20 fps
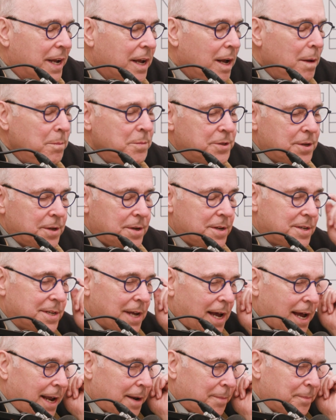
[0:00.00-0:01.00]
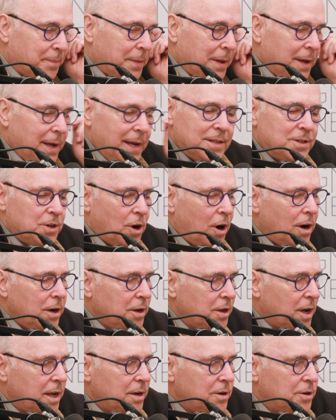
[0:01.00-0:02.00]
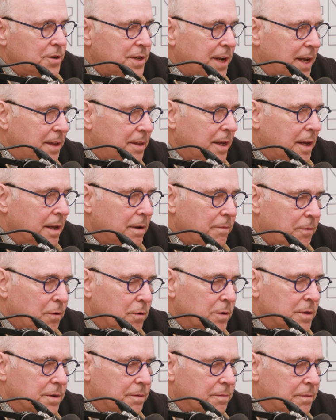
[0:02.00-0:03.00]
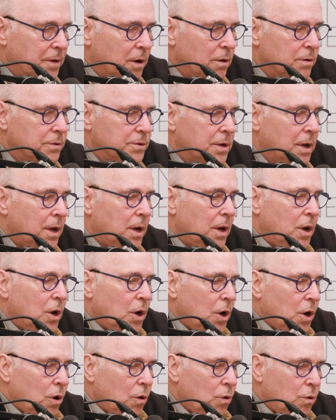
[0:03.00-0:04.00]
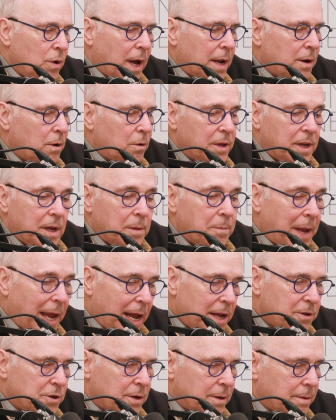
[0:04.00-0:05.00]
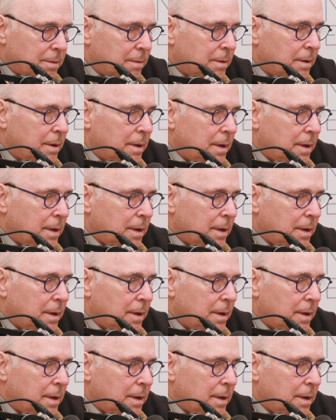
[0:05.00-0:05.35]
it comes to design, it's hard to understate the influence of those who not only imagine,